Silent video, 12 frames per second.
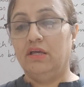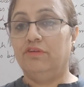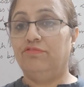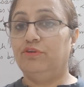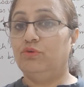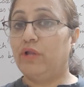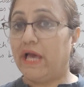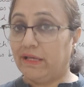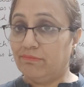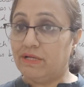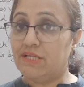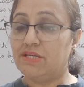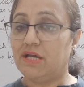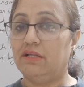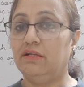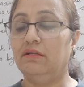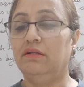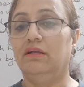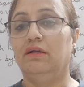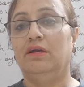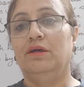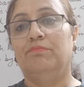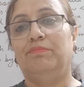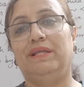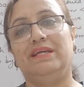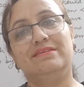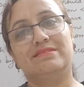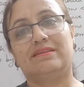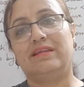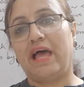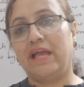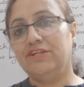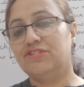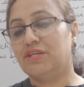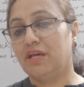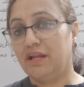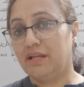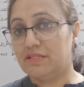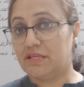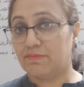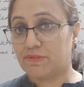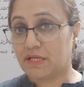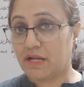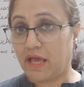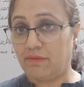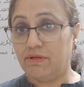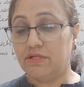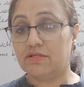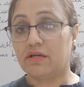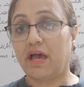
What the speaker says: If you like my channel, please like, share and subscribe it.